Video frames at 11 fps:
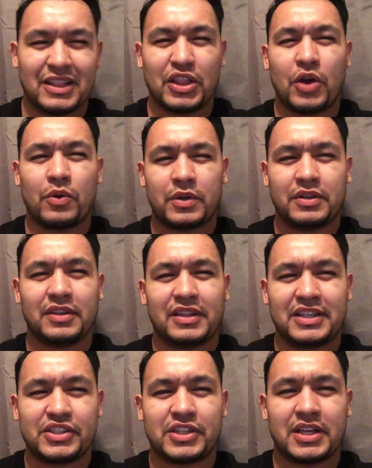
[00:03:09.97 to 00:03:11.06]
lower
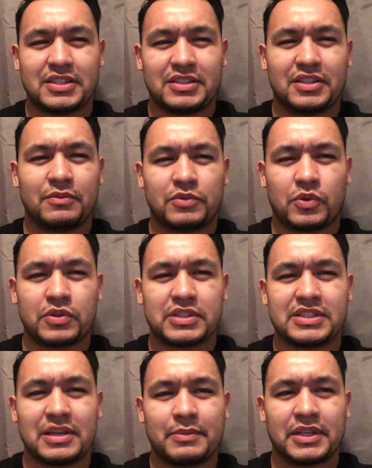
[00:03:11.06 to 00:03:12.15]
than his chest, you know, towards
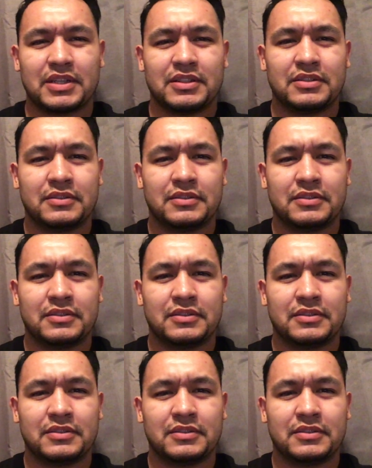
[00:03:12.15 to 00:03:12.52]
his stomach.